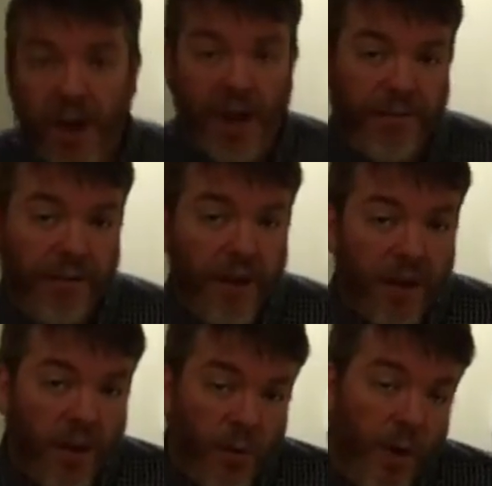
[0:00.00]
life
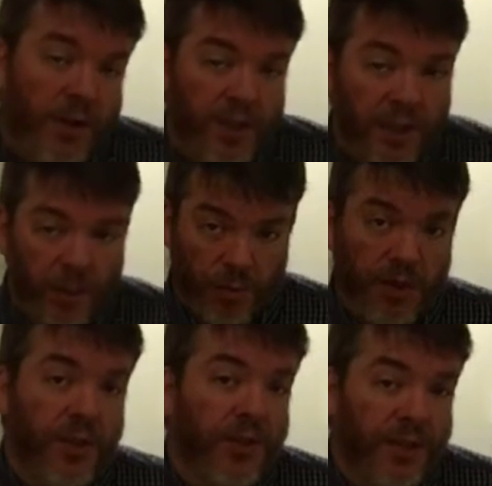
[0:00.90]
watching the
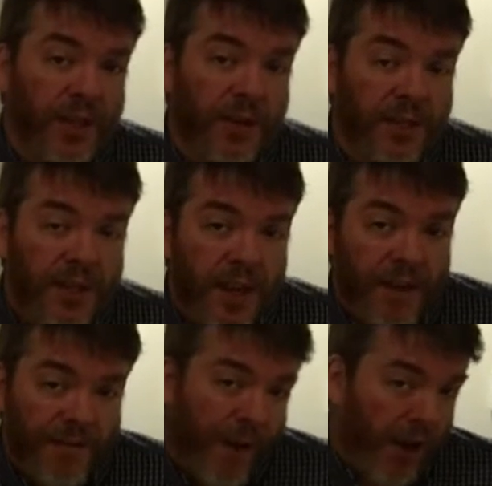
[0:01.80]
original series,
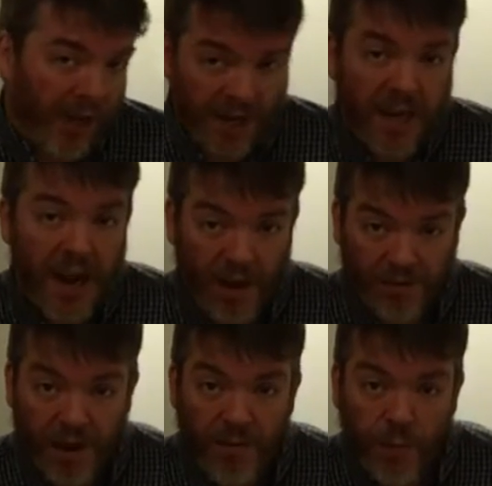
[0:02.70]
falling in and out
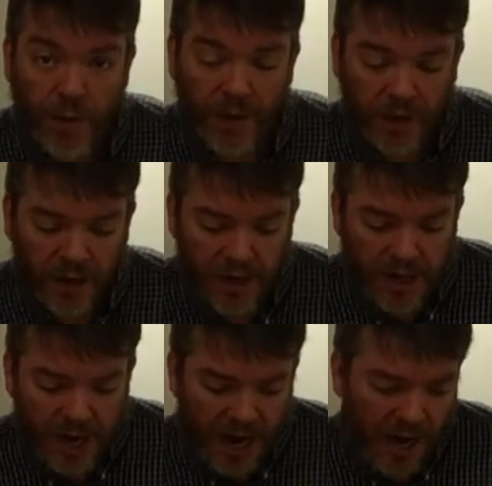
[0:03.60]
of love with it.
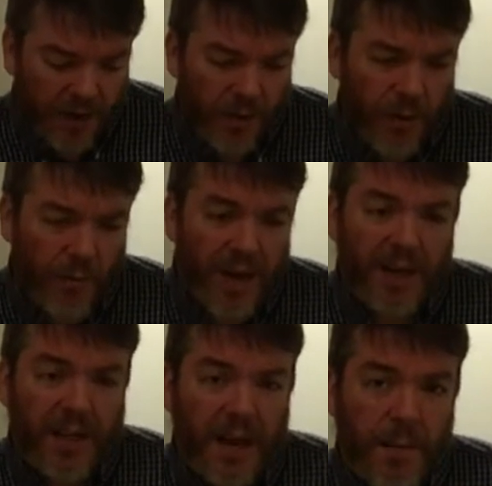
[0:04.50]
And
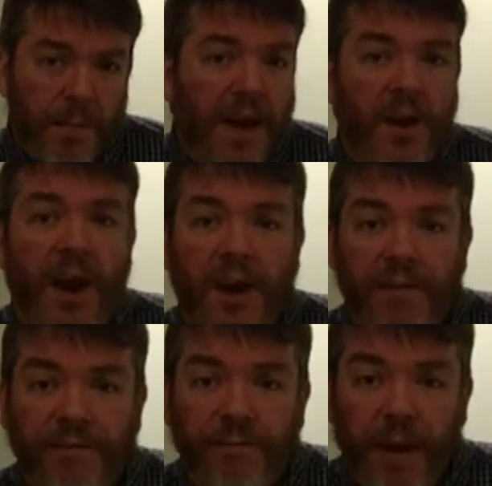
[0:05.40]
while I may not
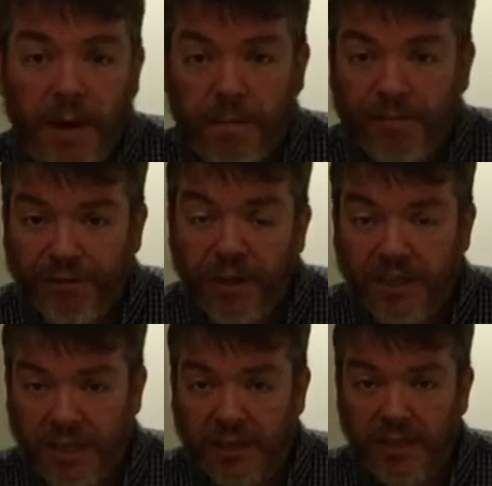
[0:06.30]
have paid full
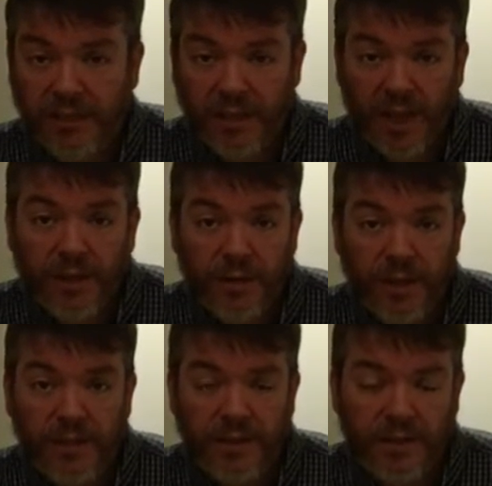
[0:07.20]
attention to the other
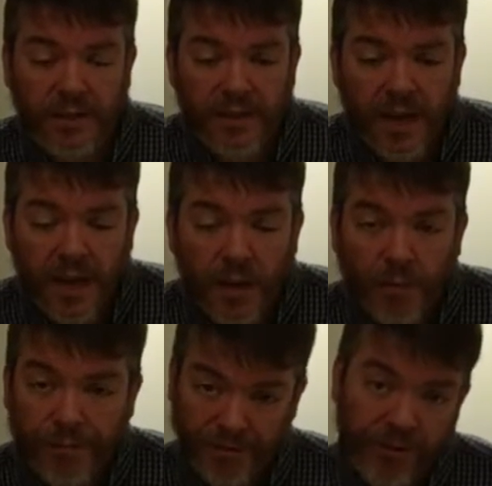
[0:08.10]
Trek series,
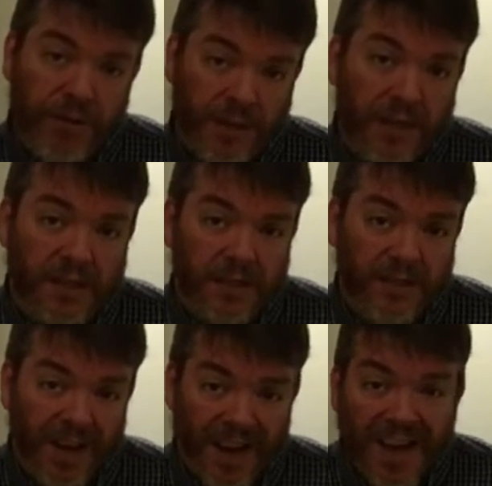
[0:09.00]
the few that I did
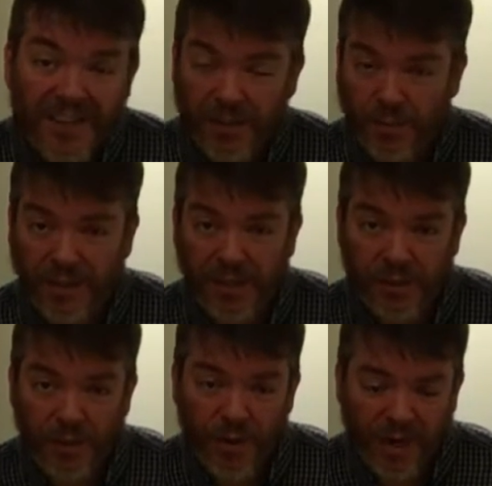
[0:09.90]
see I actually really
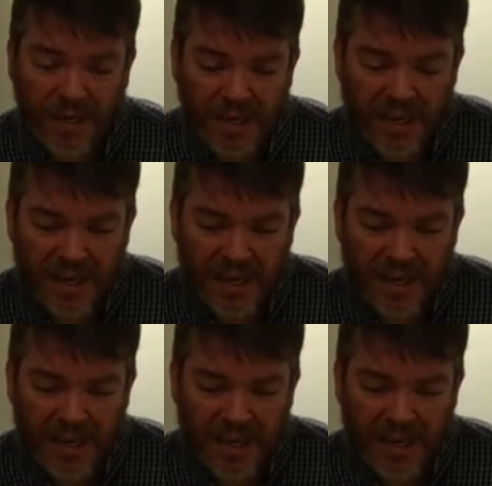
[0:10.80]
enjoyed.